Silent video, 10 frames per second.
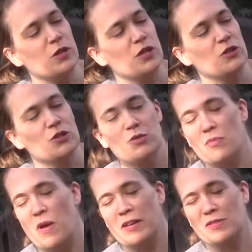ears. She
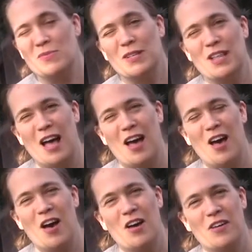reminds me a
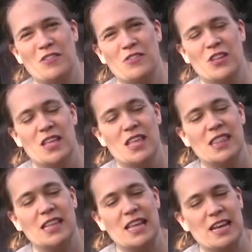lot of
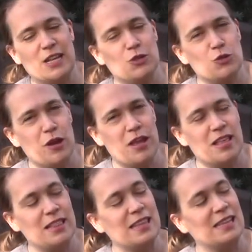the Lady and
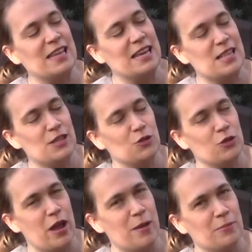the
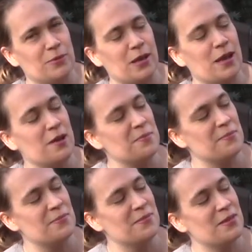Tramp
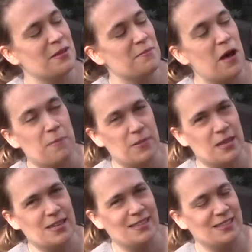
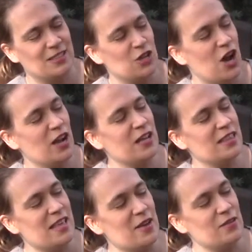puppy dog.
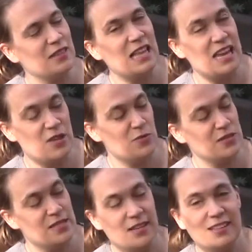That lady
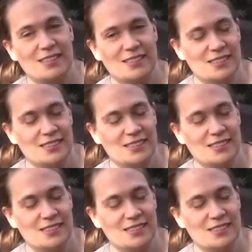was a